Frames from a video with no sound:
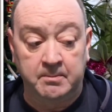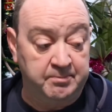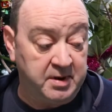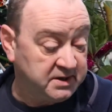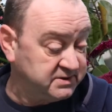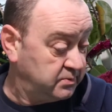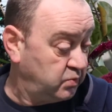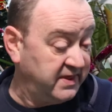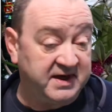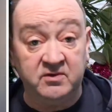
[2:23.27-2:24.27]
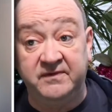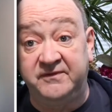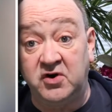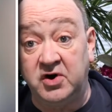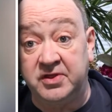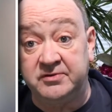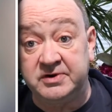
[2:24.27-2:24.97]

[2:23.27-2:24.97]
But without further